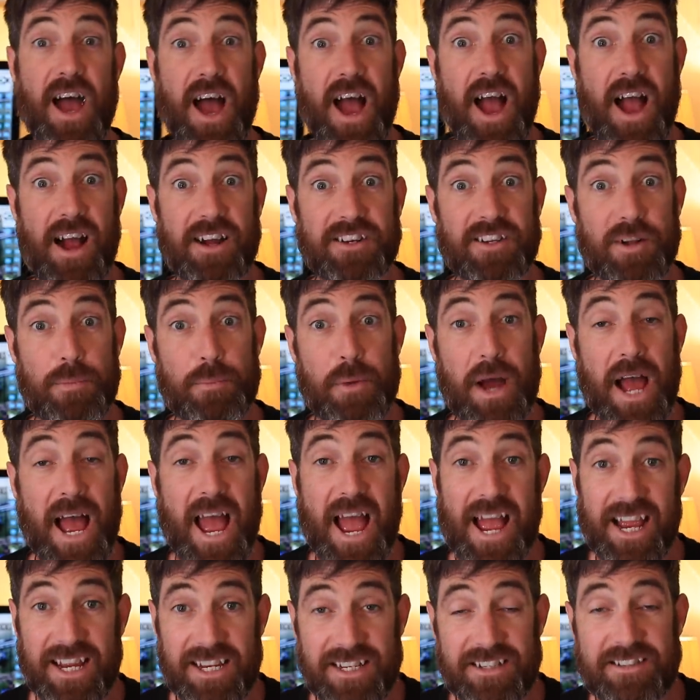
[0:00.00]
Hack number
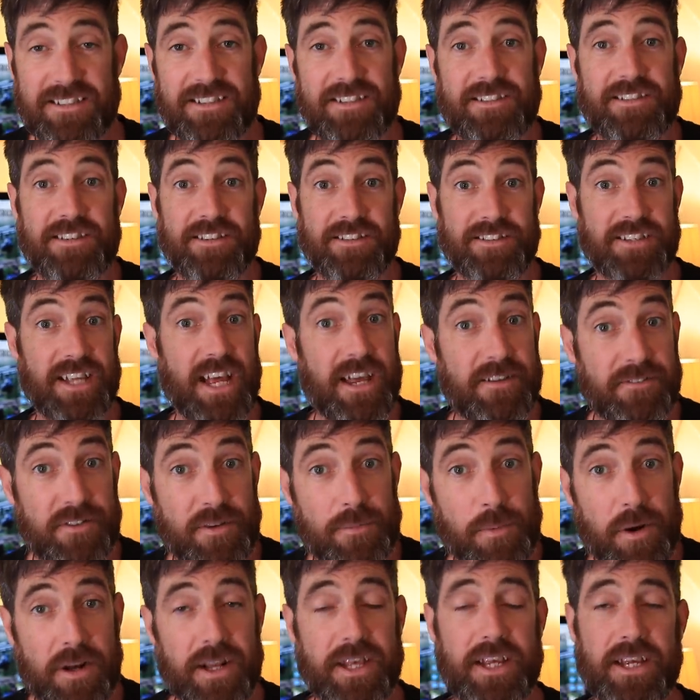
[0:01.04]
8 to save you
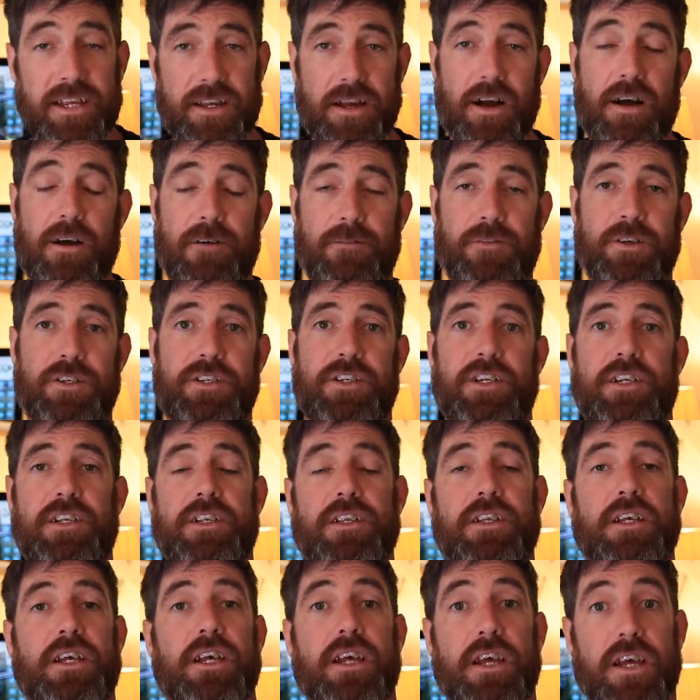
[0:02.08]
money in carp
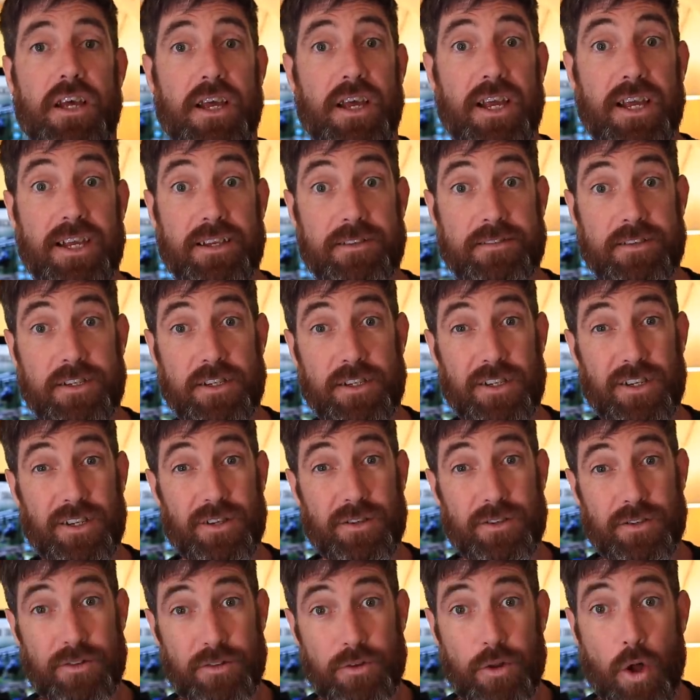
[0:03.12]
fishing is to
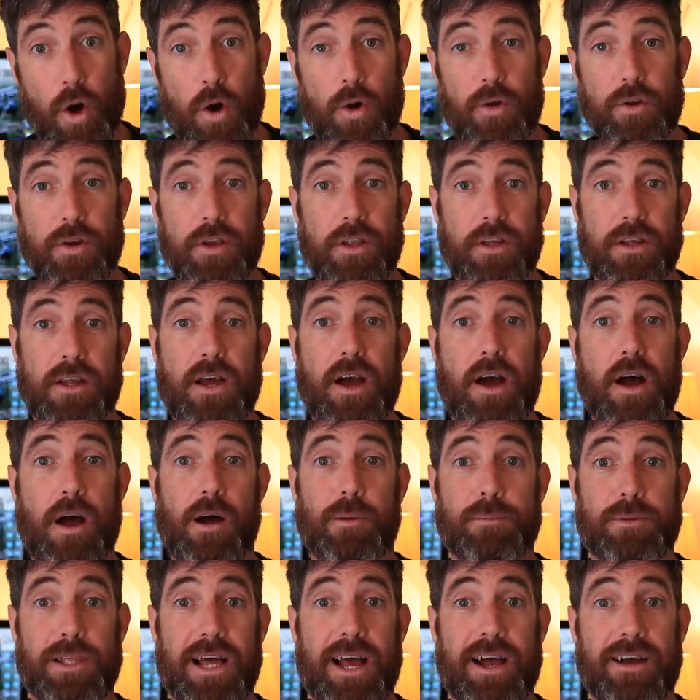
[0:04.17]
use
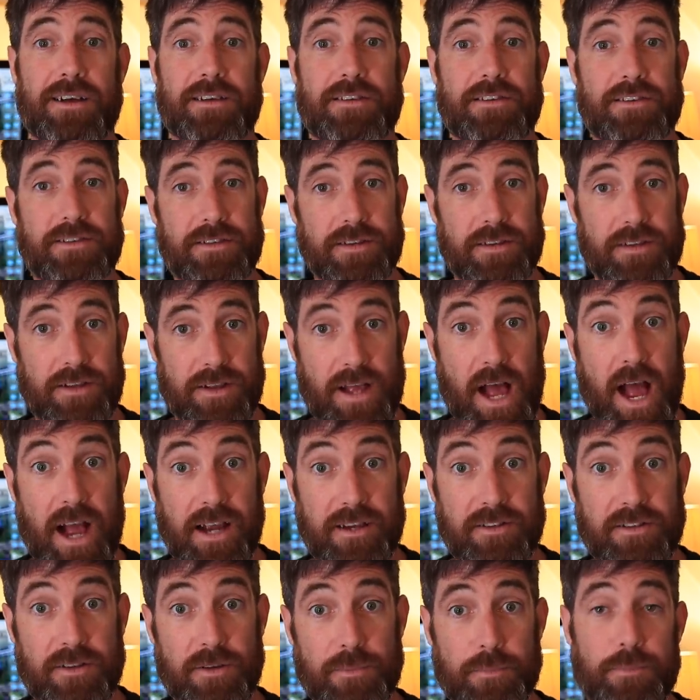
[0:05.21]
non-carp tax
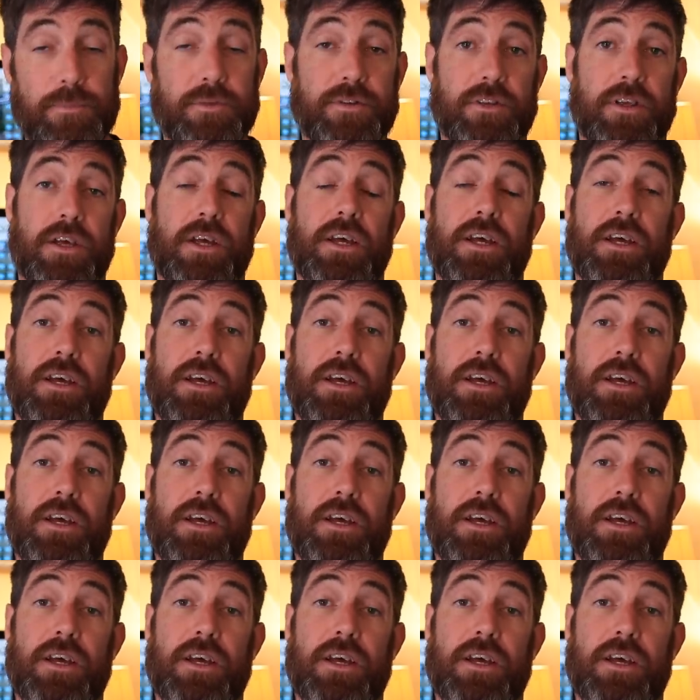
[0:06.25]
items.